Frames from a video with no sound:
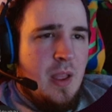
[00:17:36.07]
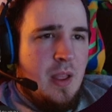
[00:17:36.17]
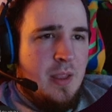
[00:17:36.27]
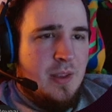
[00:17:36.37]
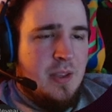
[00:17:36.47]

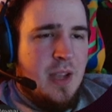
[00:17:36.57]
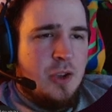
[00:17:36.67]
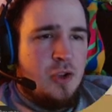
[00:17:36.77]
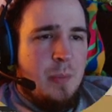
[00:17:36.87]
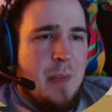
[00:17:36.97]
This is not
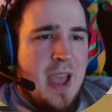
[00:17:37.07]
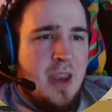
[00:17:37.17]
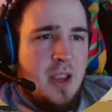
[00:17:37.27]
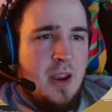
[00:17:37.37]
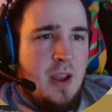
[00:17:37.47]

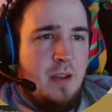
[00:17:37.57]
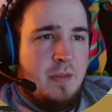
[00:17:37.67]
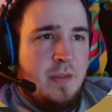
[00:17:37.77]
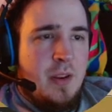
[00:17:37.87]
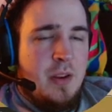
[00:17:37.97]
dramatic enough
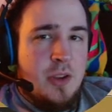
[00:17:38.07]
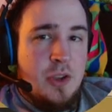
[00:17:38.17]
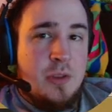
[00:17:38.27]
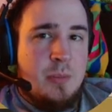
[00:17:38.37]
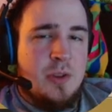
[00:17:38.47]
because you're
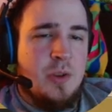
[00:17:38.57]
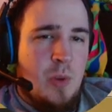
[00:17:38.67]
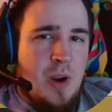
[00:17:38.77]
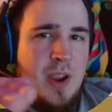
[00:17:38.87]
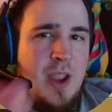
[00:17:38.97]
supposed to
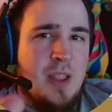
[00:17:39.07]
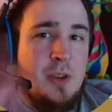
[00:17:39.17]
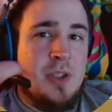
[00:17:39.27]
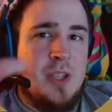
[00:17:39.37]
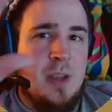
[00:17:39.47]
walk in and you
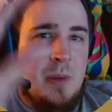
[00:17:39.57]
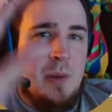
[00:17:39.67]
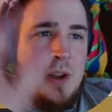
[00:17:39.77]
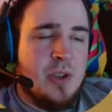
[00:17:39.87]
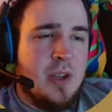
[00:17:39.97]
see a
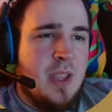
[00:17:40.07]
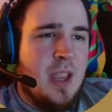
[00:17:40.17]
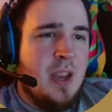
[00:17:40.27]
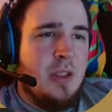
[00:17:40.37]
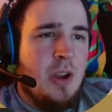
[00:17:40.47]
monster at the
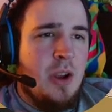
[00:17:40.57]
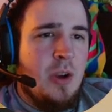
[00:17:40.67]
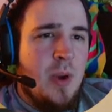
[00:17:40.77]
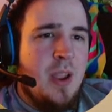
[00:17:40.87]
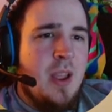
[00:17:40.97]
end of the
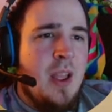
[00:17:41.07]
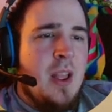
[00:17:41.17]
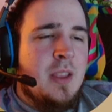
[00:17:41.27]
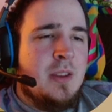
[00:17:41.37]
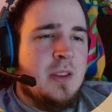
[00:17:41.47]
hallway.
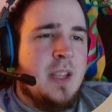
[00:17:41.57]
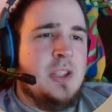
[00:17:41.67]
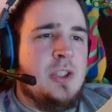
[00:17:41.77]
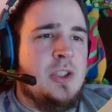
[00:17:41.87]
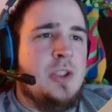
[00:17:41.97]
This is like
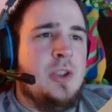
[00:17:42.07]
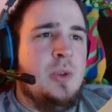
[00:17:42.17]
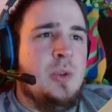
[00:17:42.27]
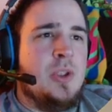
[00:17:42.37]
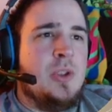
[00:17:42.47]
too
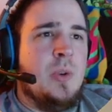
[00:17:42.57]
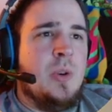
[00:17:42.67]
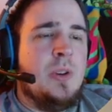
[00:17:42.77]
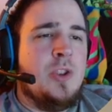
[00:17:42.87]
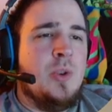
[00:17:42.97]

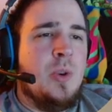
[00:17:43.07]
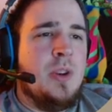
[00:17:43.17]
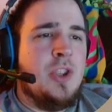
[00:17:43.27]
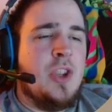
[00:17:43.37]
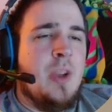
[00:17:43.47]
short and
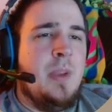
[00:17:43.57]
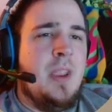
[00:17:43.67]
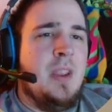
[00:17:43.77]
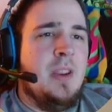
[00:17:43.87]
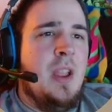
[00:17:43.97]
chubby
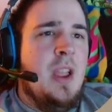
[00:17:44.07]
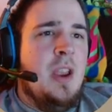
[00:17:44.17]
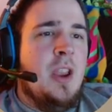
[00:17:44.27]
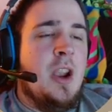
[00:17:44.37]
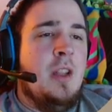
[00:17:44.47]
and
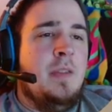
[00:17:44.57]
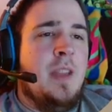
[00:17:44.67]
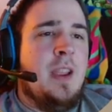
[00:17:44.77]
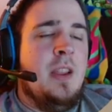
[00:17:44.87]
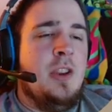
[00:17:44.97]
not enough
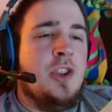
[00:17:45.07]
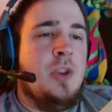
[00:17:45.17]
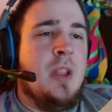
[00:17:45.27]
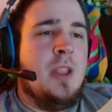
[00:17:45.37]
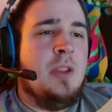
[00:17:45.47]
like shoe
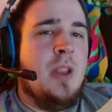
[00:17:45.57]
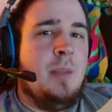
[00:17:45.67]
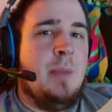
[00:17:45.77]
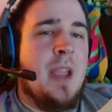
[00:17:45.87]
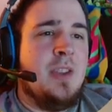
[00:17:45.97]
leather, like
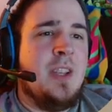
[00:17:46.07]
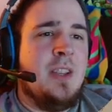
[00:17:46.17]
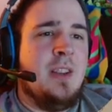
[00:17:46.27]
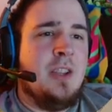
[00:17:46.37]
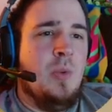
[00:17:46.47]
pacing,
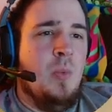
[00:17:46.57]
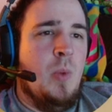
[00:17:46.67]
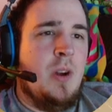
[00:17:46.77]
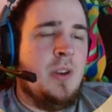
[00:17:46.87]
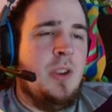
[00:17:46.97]
like to
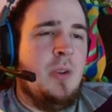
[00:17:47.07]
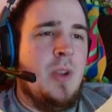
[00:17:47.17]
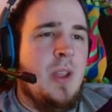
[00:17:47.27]
walk you.